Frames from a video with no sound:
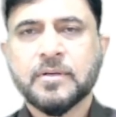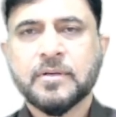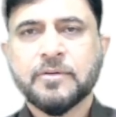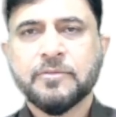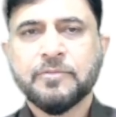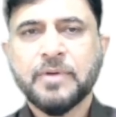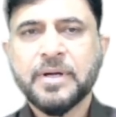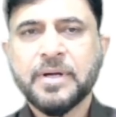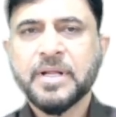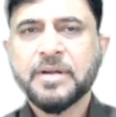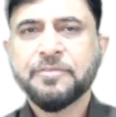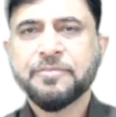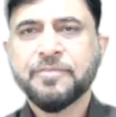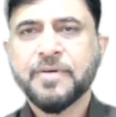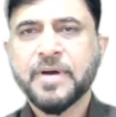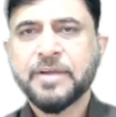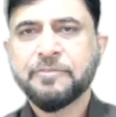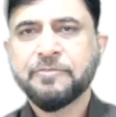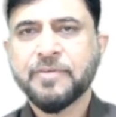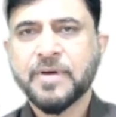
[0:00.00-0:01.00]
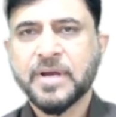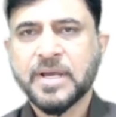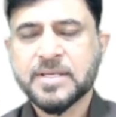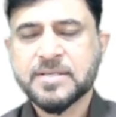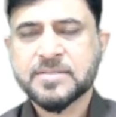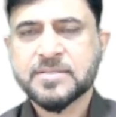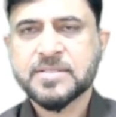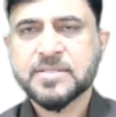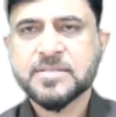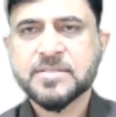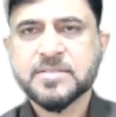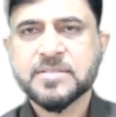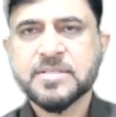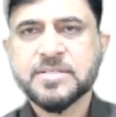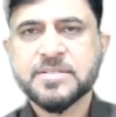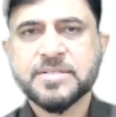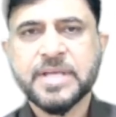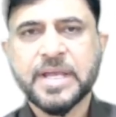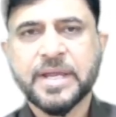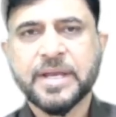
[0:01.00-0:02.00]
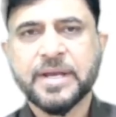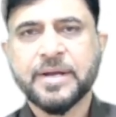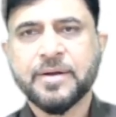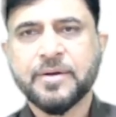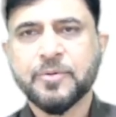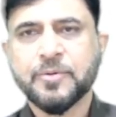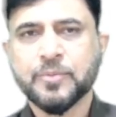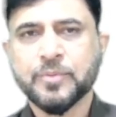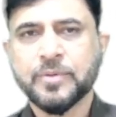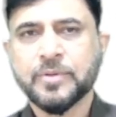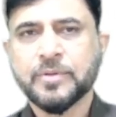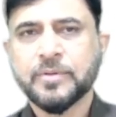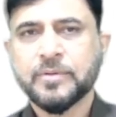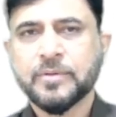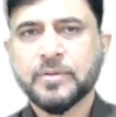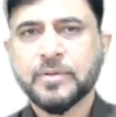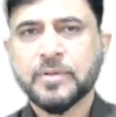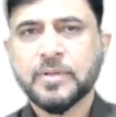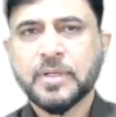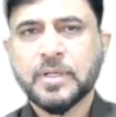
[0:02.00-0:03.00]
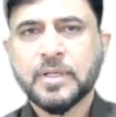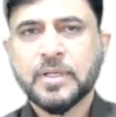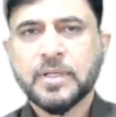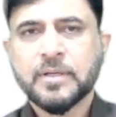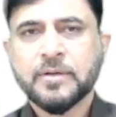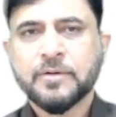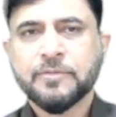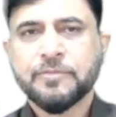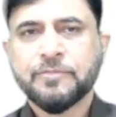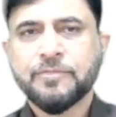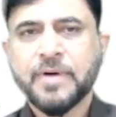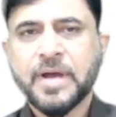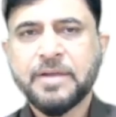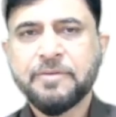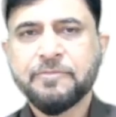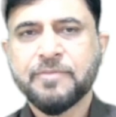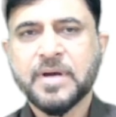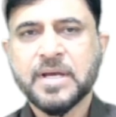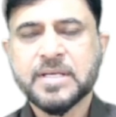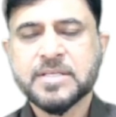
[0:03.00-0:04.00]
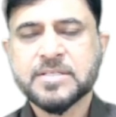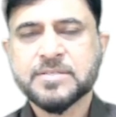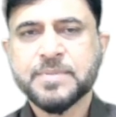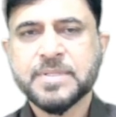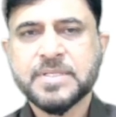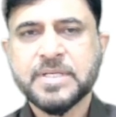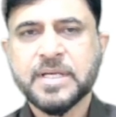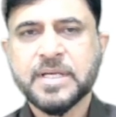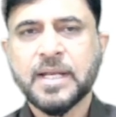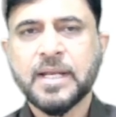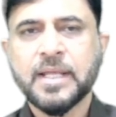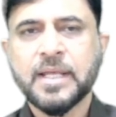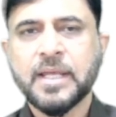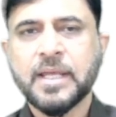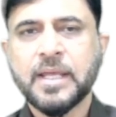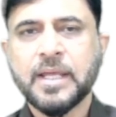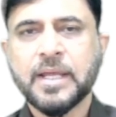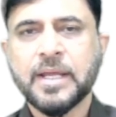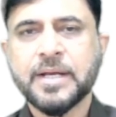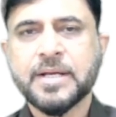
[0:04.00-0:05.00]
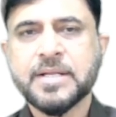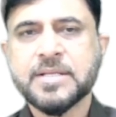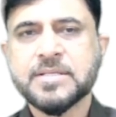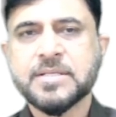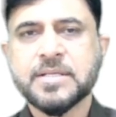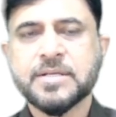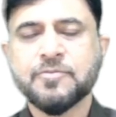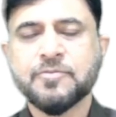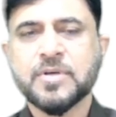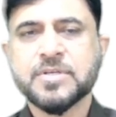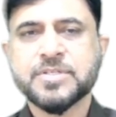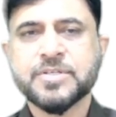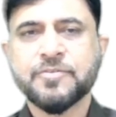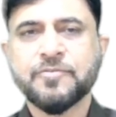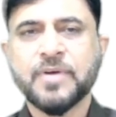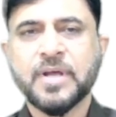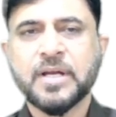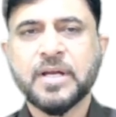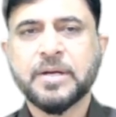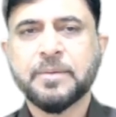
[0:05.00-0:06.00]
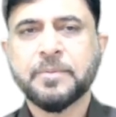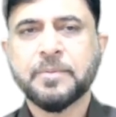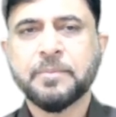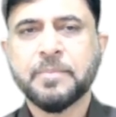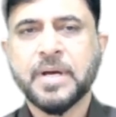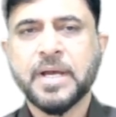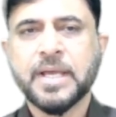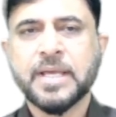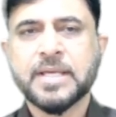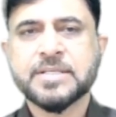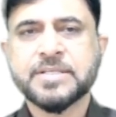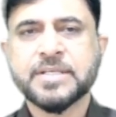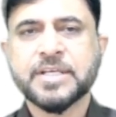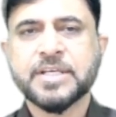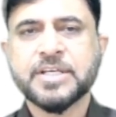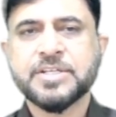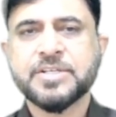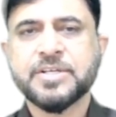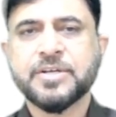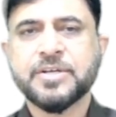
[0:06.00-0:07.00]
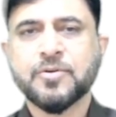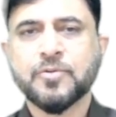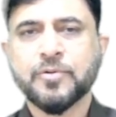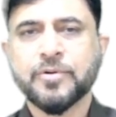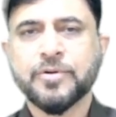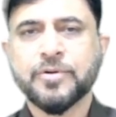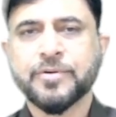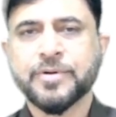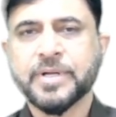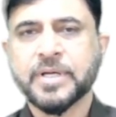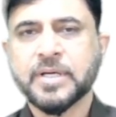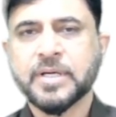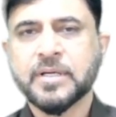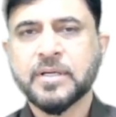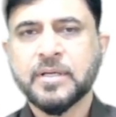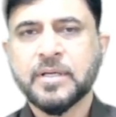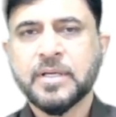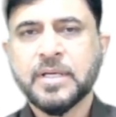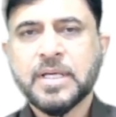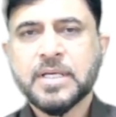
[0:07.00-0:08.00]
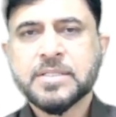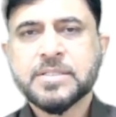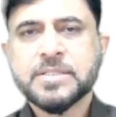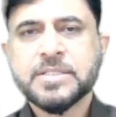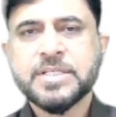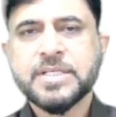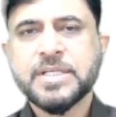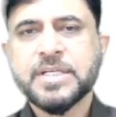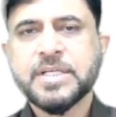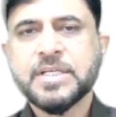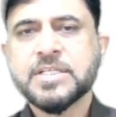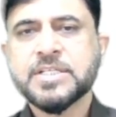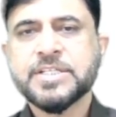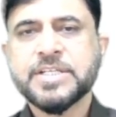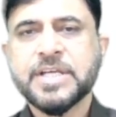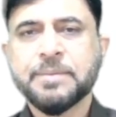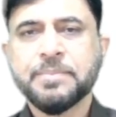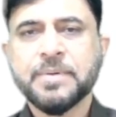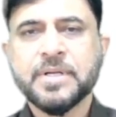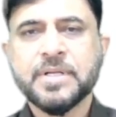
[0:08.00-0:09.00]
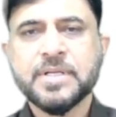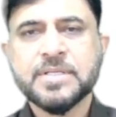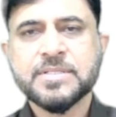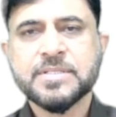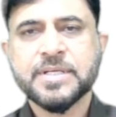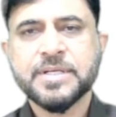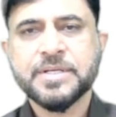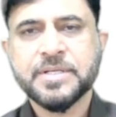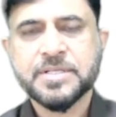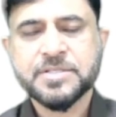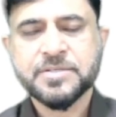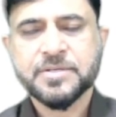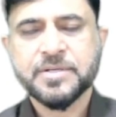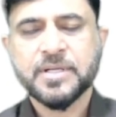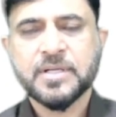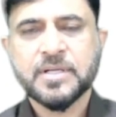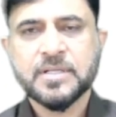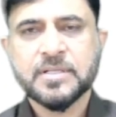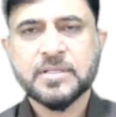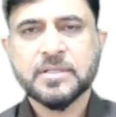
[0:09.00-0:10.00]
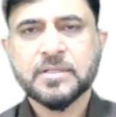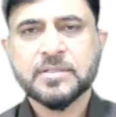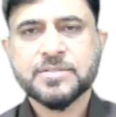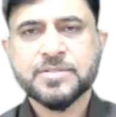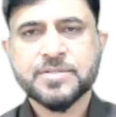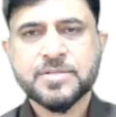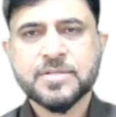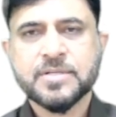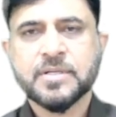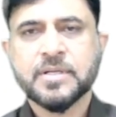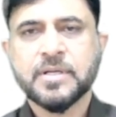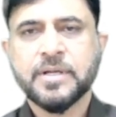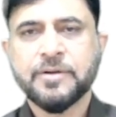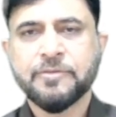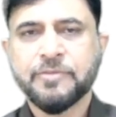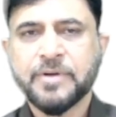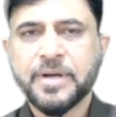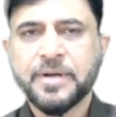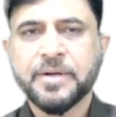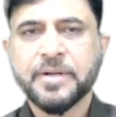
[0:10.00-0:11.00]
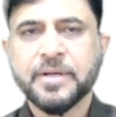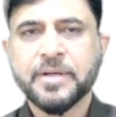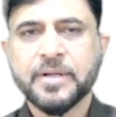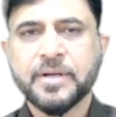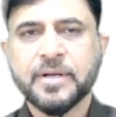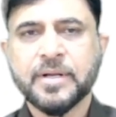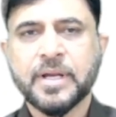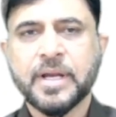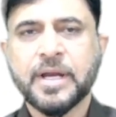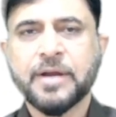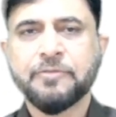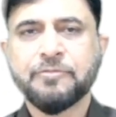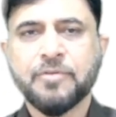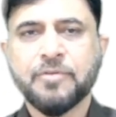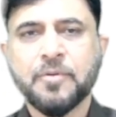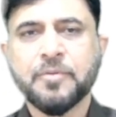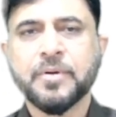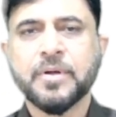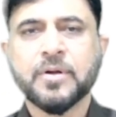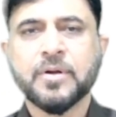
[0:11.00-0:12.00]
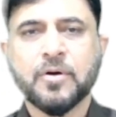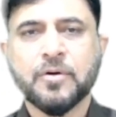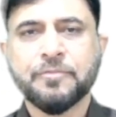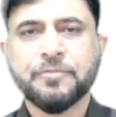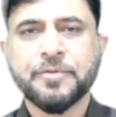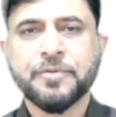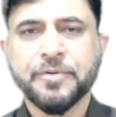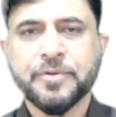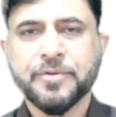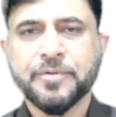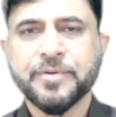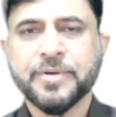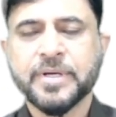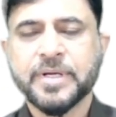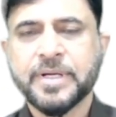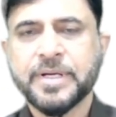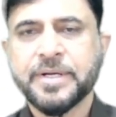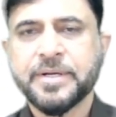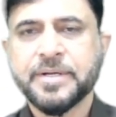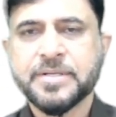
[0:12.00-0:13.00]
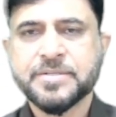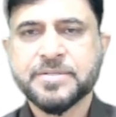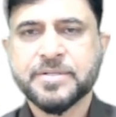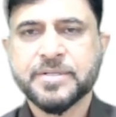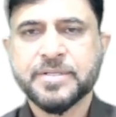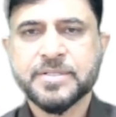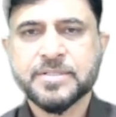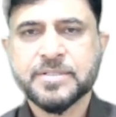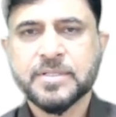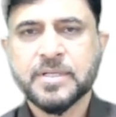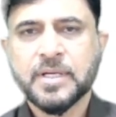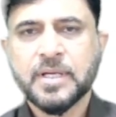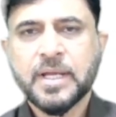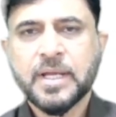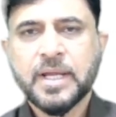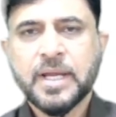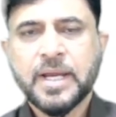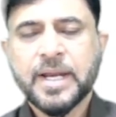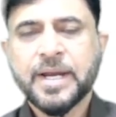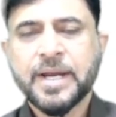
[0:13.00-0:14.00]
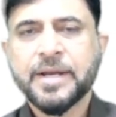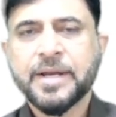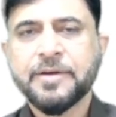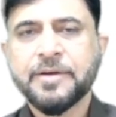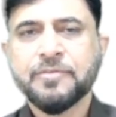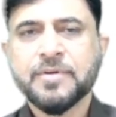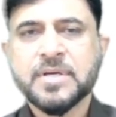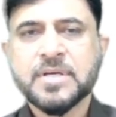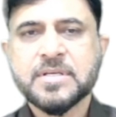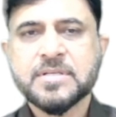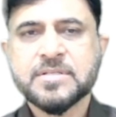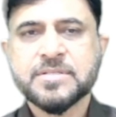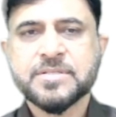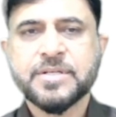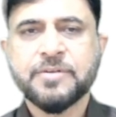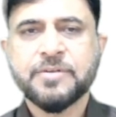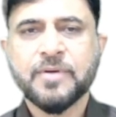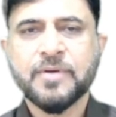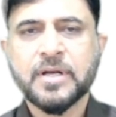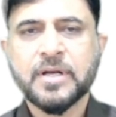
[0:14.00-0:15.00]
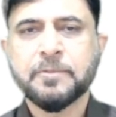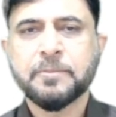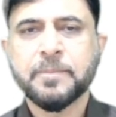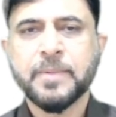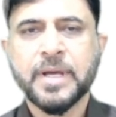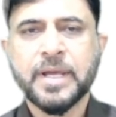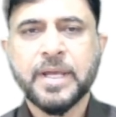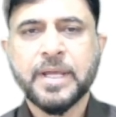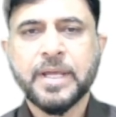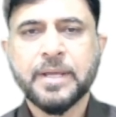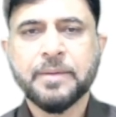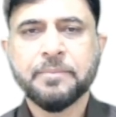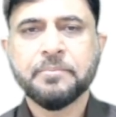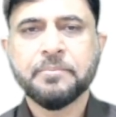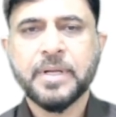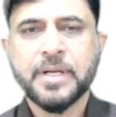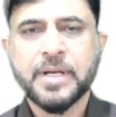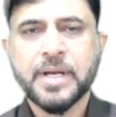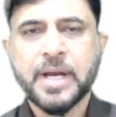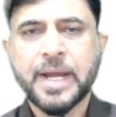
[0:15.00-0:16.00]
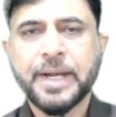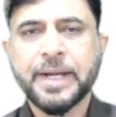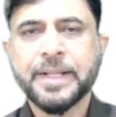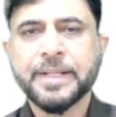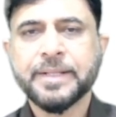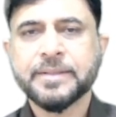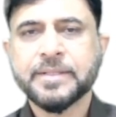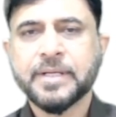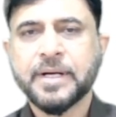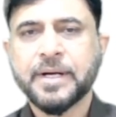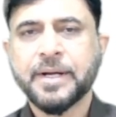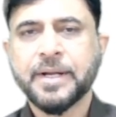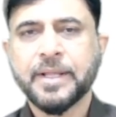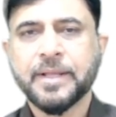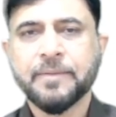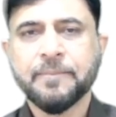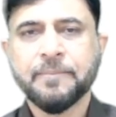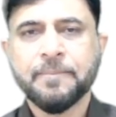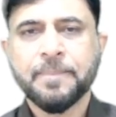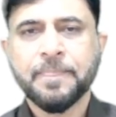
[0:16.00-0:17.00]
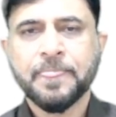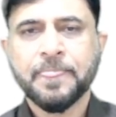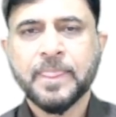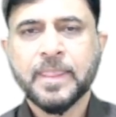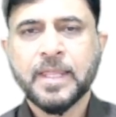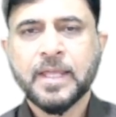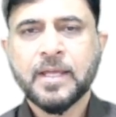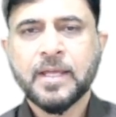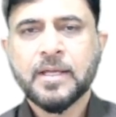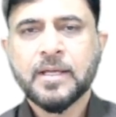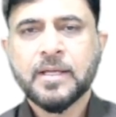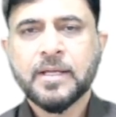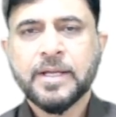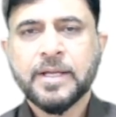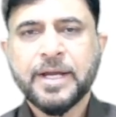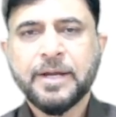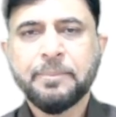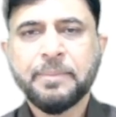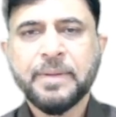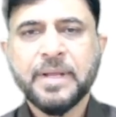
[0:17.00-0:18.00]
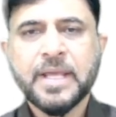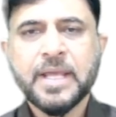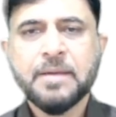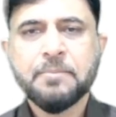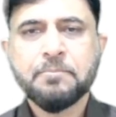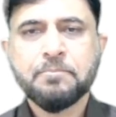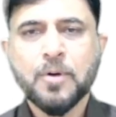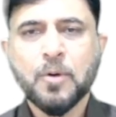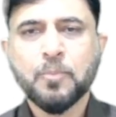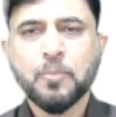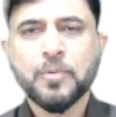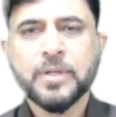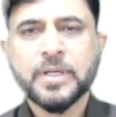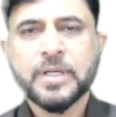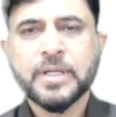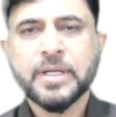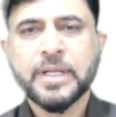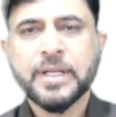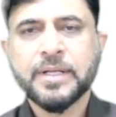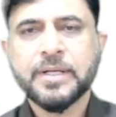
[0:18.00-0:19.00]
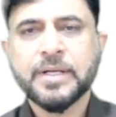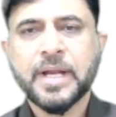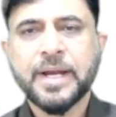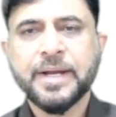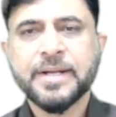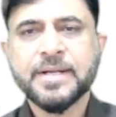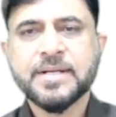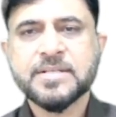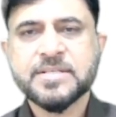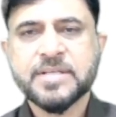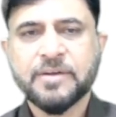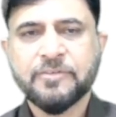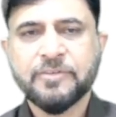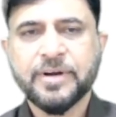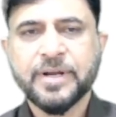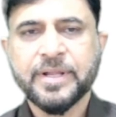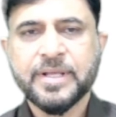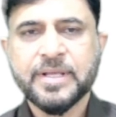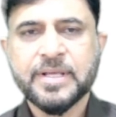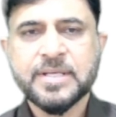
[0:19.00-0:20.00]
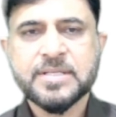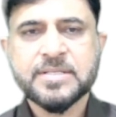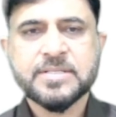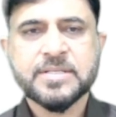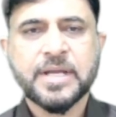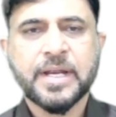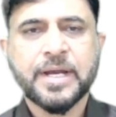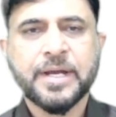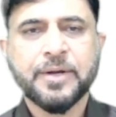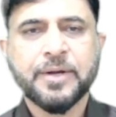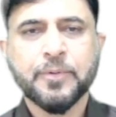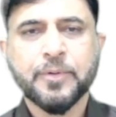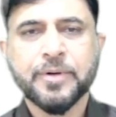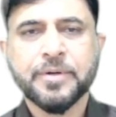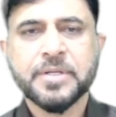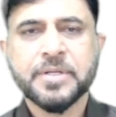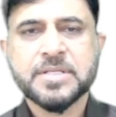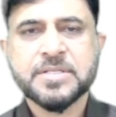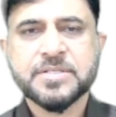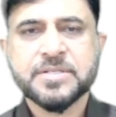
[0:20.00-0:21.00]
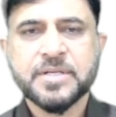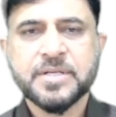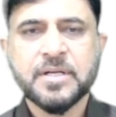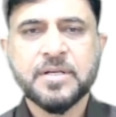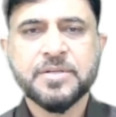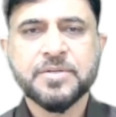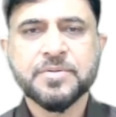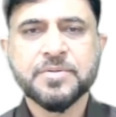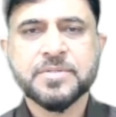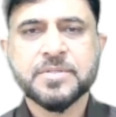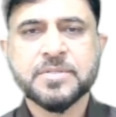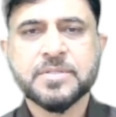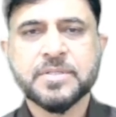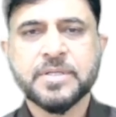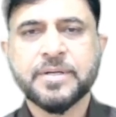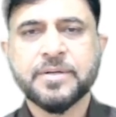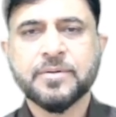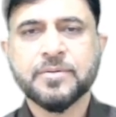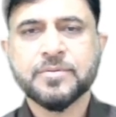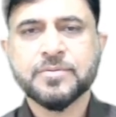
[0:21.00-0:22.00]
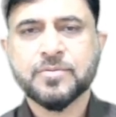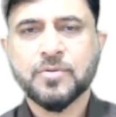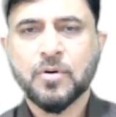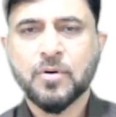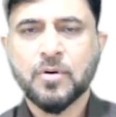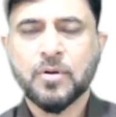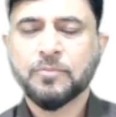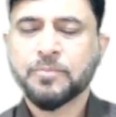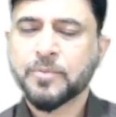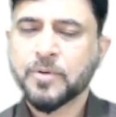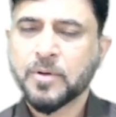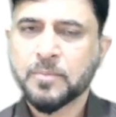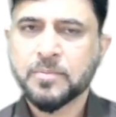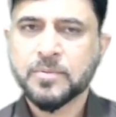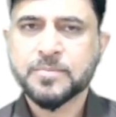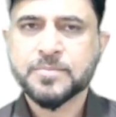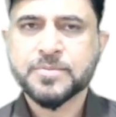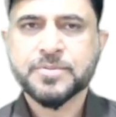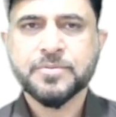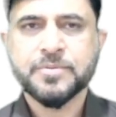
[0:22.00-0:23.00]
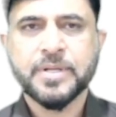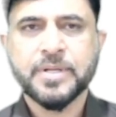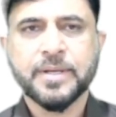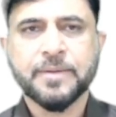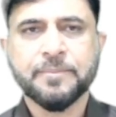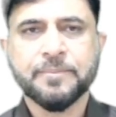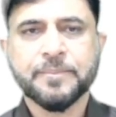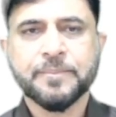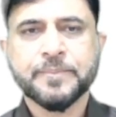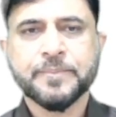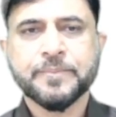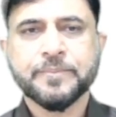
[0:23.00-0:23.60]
What are 5 whys? This is the second tool. 5 whys. Basically, it was developed by Shigechi Toyota, the Japanese industrialist, inventor, and founder of Toyota Industries, and it was developed by him in 1930. It became popular in 1970s, and Toyota still uses it to solve problems today.